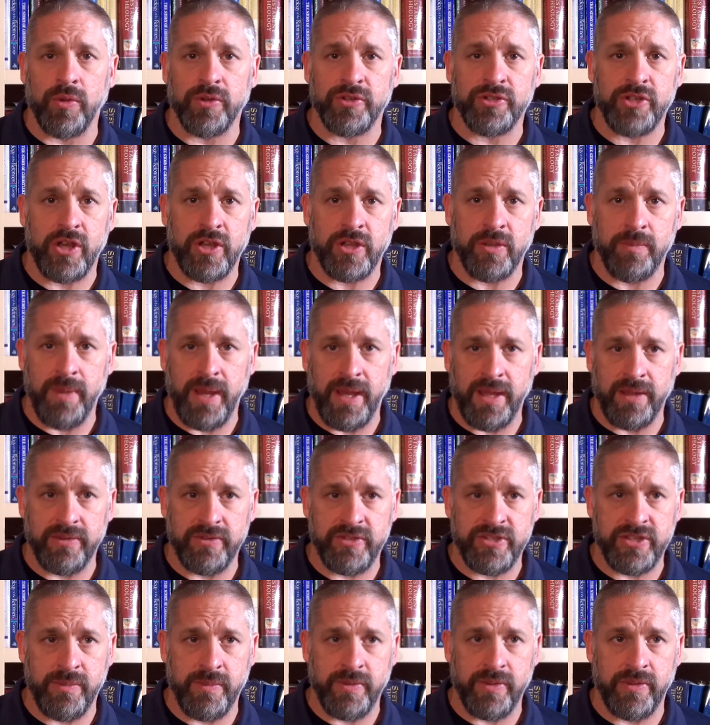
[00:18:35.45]
We'll talk
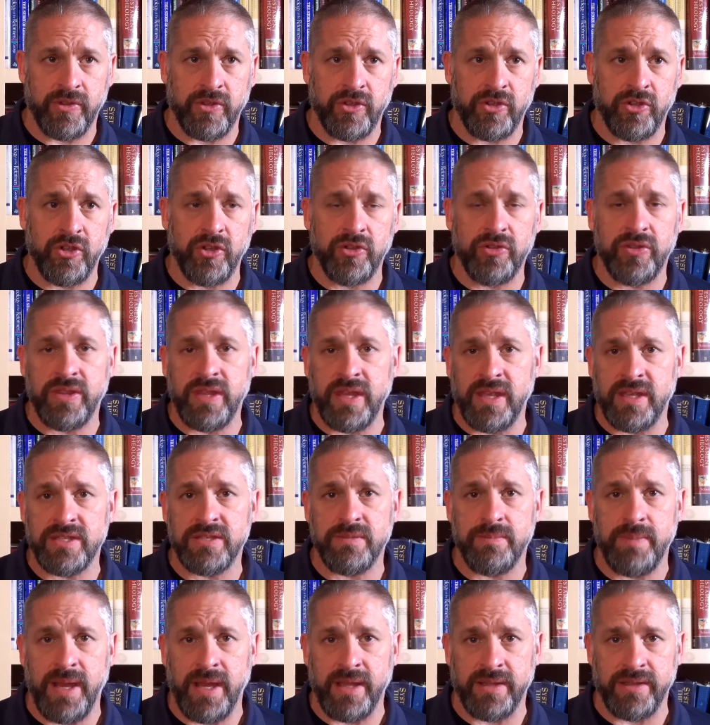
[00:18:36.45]
about some of the good
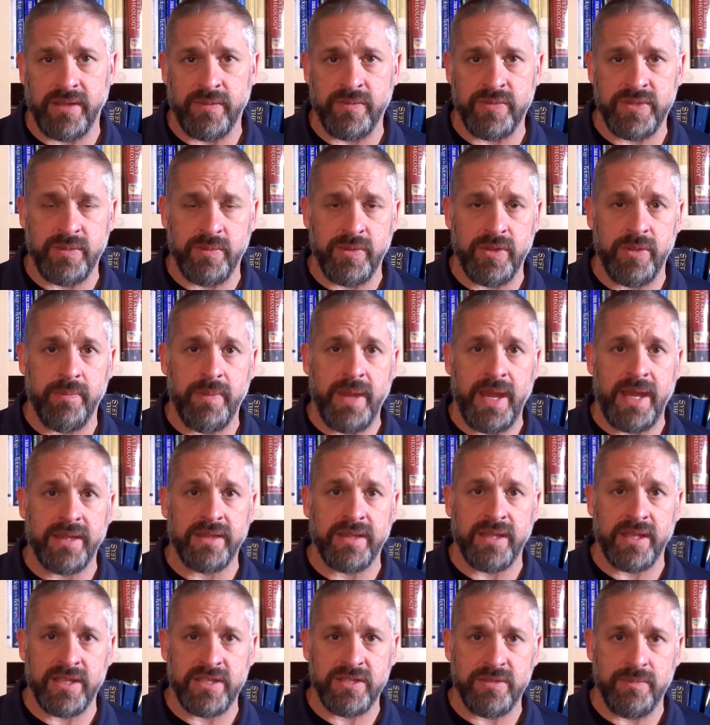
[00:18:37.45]
things about them, some of the
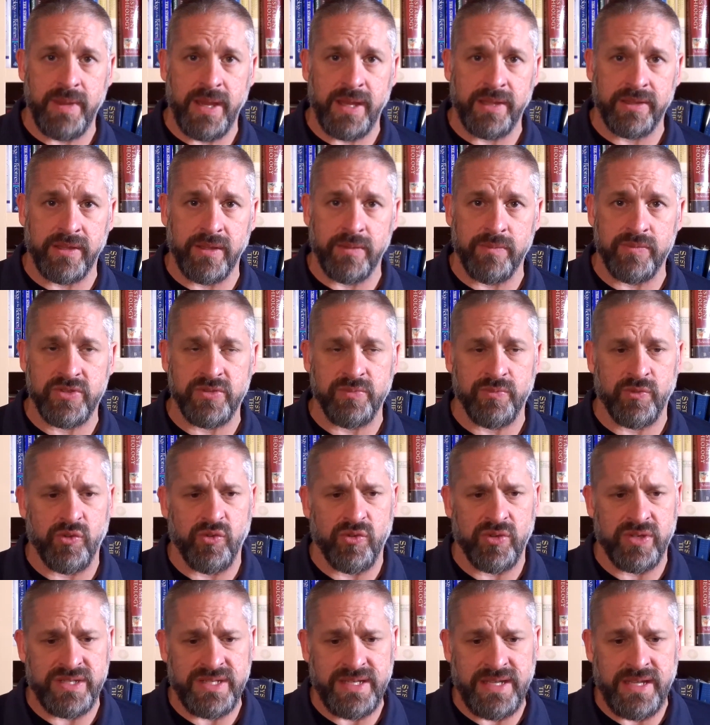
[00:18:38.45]
bad things about them, some
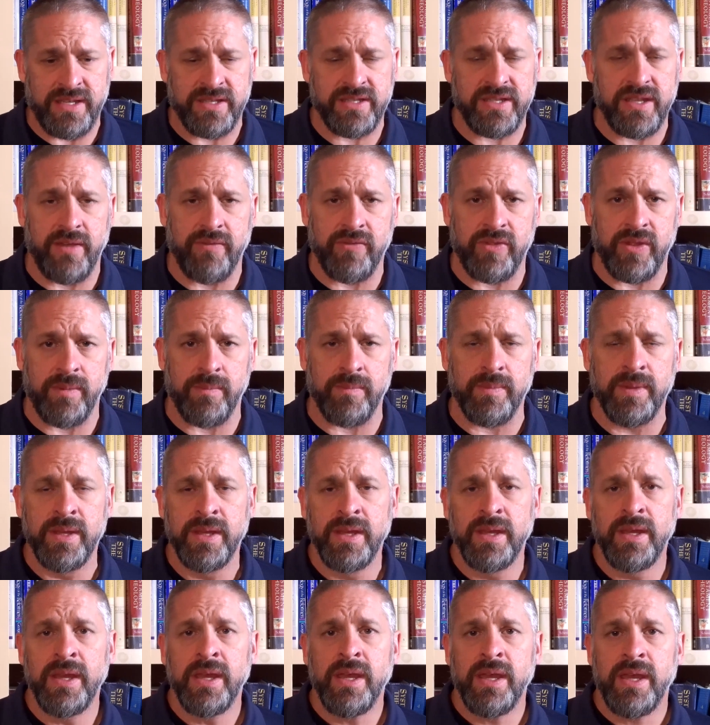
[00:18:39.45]
critiques of them,
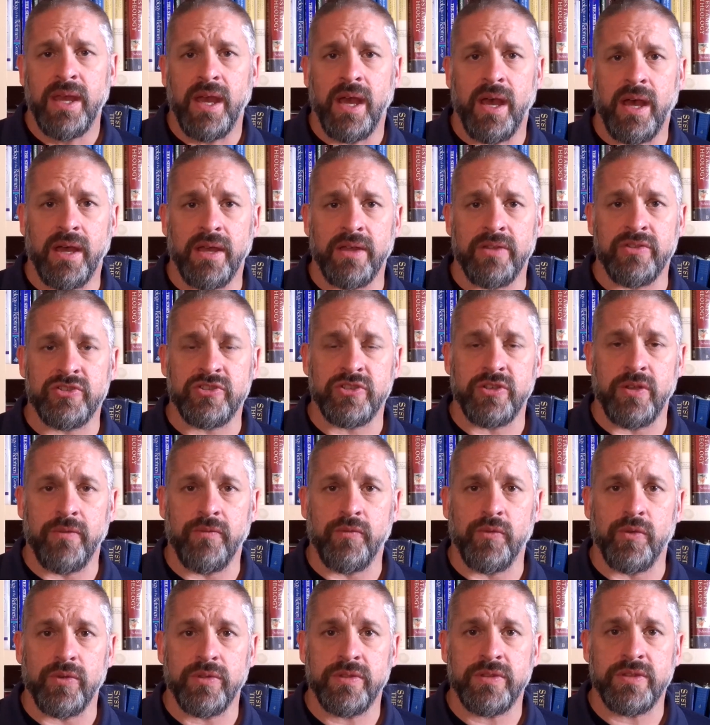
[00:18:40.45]
and so
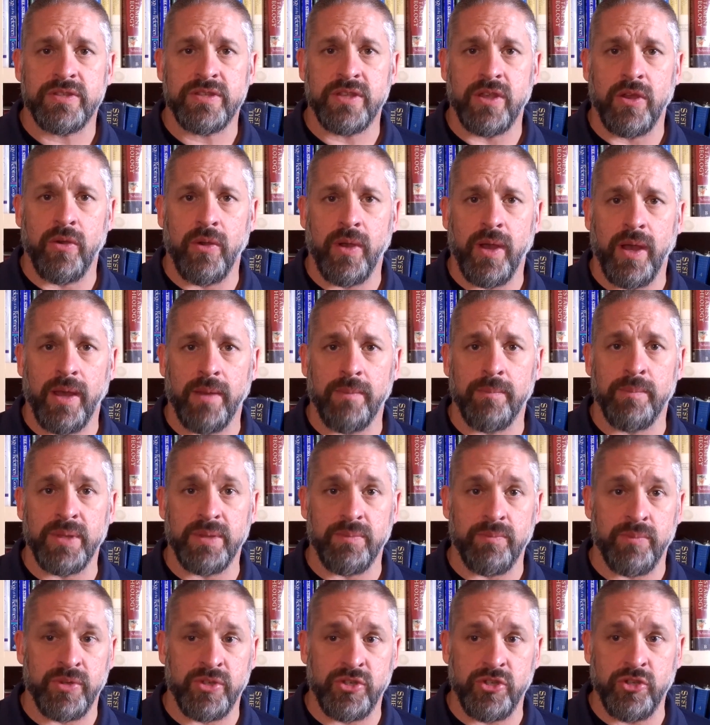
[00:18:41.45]
forth. So,
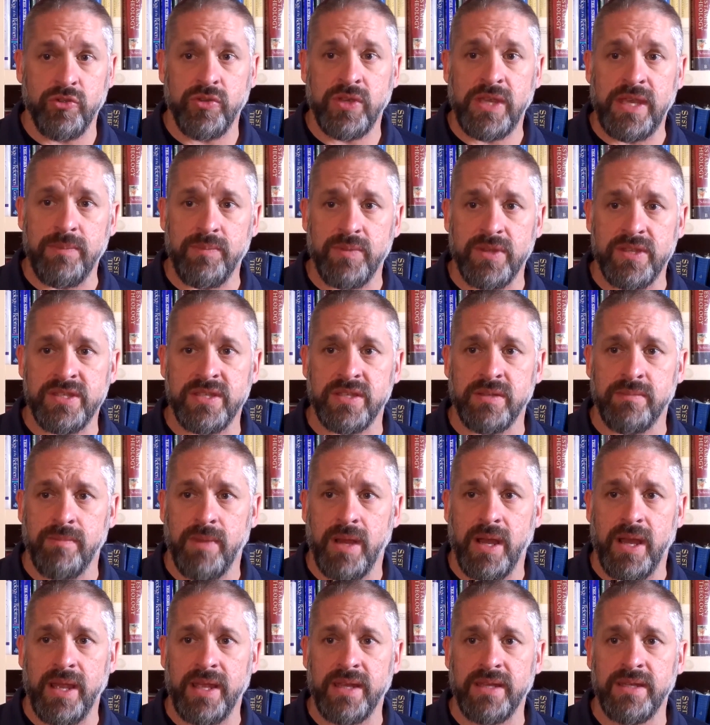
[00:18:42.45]
but do keep this in
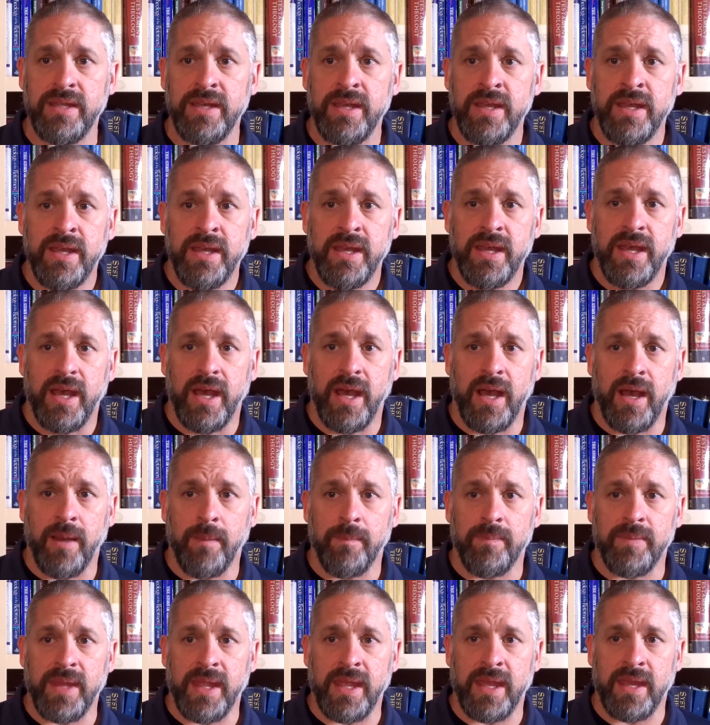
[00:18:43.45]
mind,
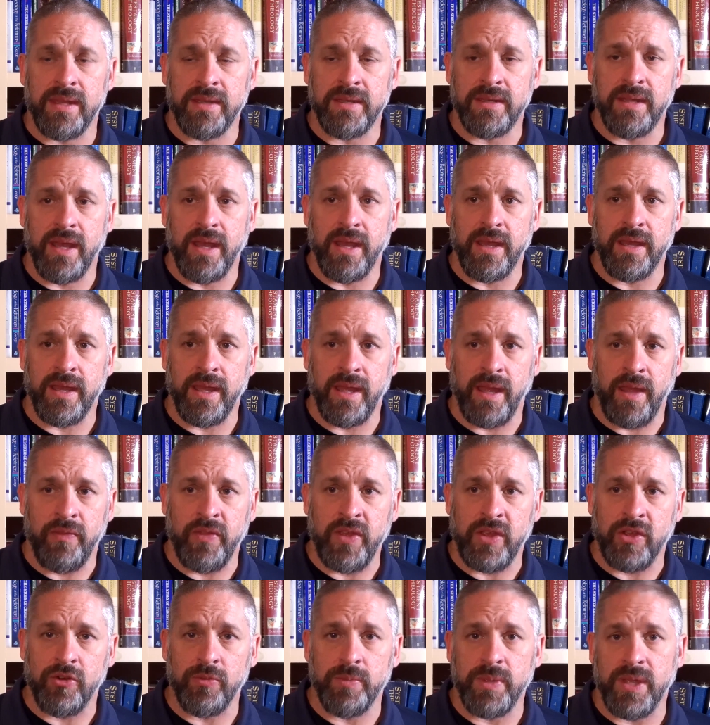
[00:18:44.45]
and I
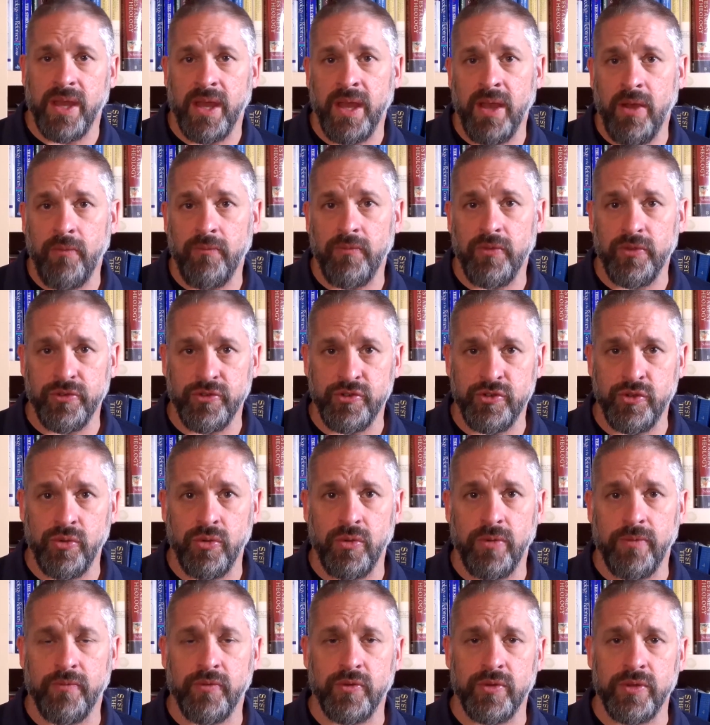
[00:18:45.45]
think it'll be a helpful
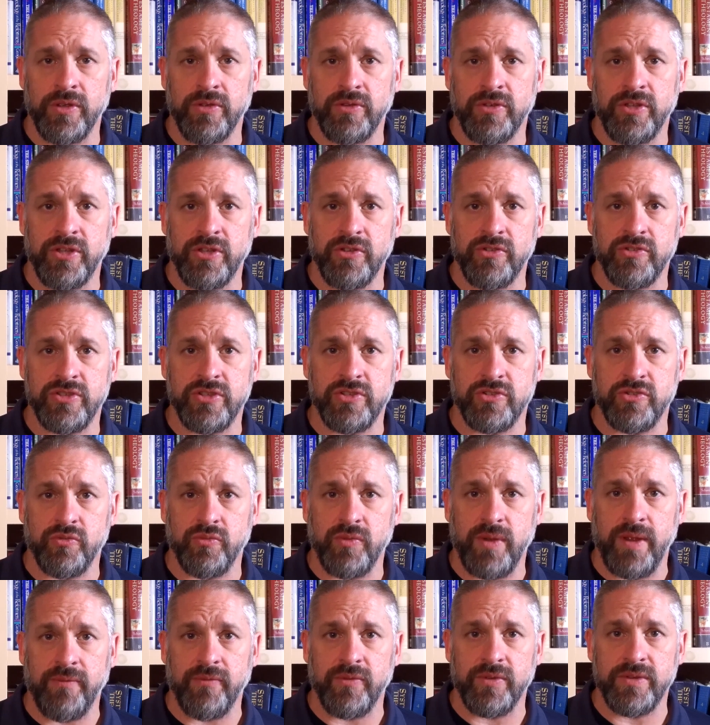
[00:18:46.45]
tool for you to use as a
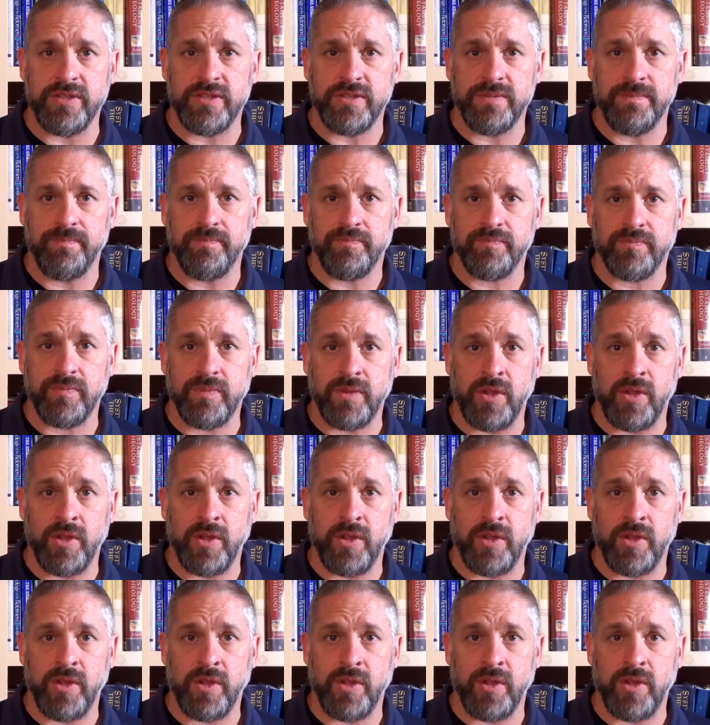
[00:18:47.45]
reference.